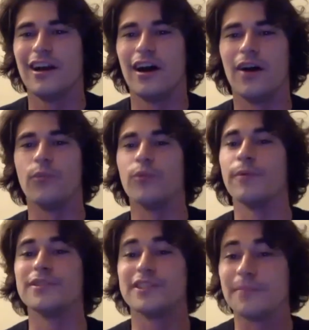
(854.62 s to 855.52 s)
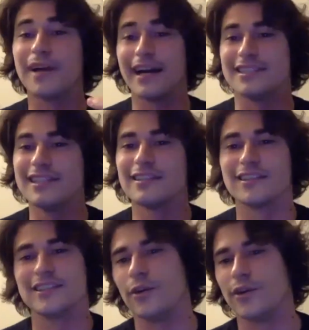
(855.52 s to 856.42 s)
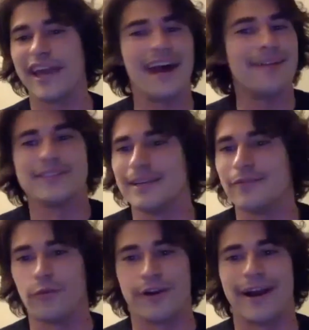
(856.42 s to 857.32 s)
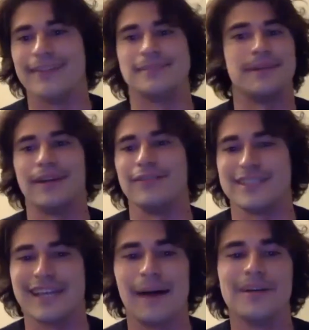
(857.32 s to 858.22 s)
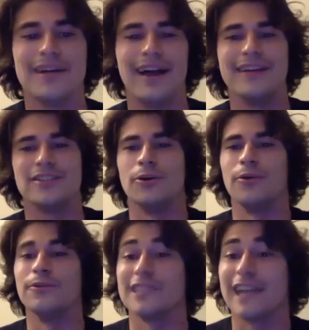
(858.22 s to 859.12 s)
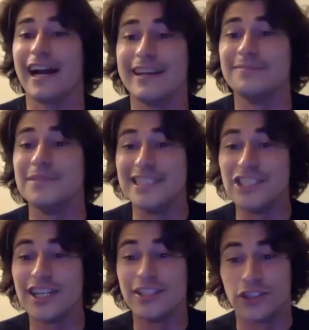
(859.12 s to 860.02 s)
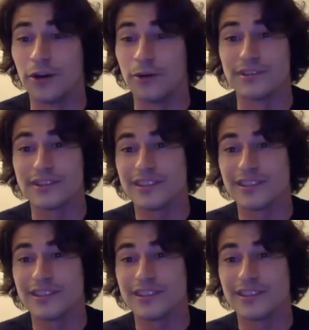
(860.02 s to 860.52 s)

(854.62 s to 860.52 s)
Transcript: when we would sub guys in, because you can't have the same 4 guys playing every snap. And so there was a guy named DJ Jones,